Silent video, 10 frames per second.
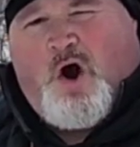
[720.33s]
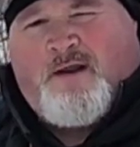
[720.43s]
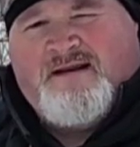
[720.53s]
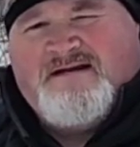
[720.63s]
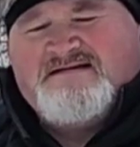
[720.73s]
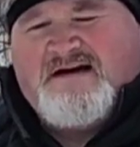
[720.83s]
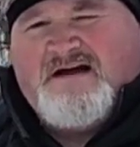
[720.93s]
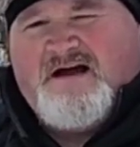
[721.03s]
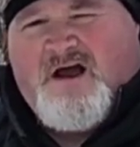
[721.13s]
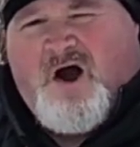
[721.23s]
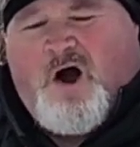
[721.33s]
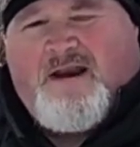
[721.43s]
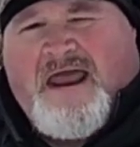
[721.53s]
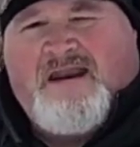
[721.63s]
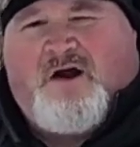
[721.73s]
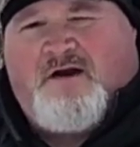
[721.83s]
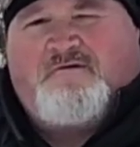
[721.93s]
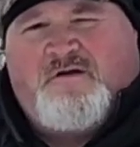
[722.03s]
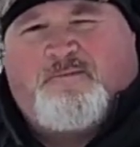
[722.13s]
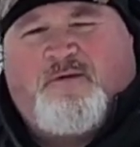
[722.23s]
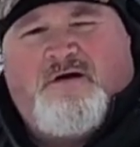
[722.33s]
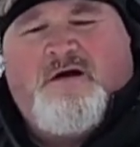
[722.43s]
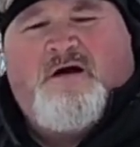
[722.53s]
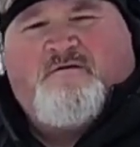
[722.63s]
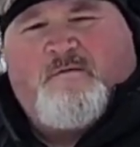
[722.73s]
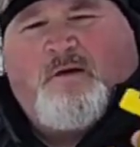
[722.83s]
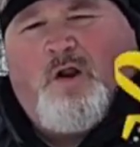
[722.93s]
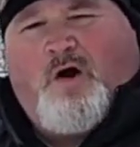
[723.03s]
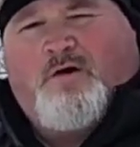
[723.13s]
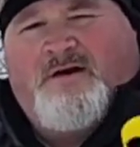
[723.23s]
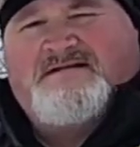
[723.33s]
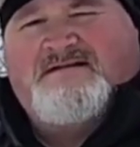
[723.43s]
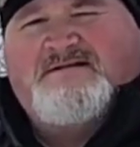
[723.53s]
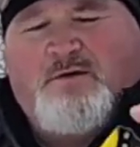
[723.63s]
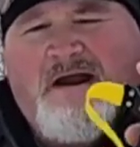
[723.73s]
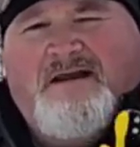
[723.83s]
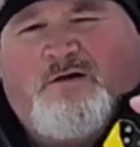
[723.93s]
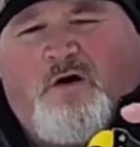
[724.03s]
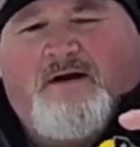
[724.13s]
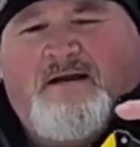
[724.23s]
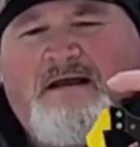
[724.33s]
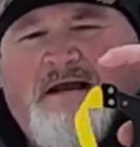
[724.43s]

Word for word: on these uh, on any kind of flipper from a longer distance or any target,